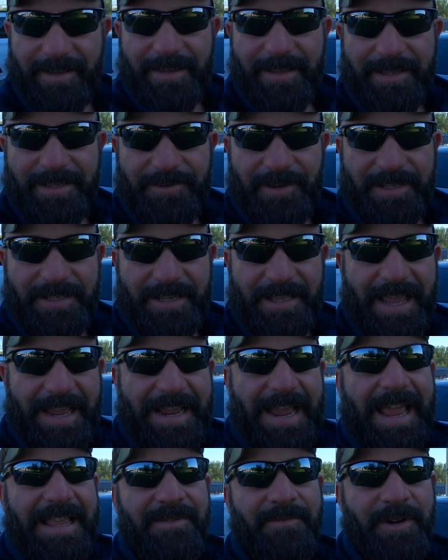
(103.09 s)
And so I said,
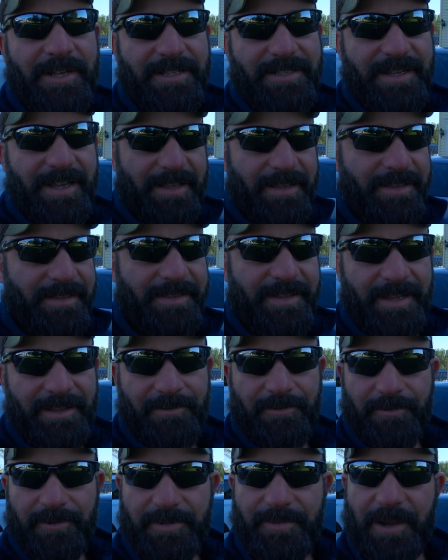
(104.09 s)
hey, anybody that's got a
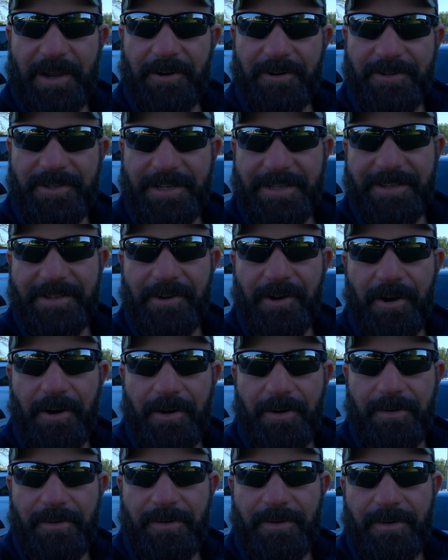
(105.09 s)
900 horsepower
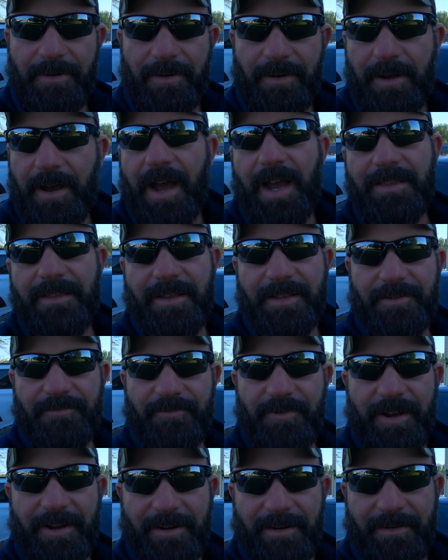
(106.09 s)
GTR, I'd like to
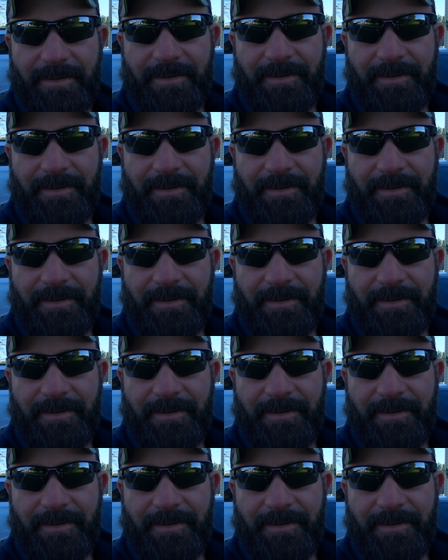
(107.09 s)
run.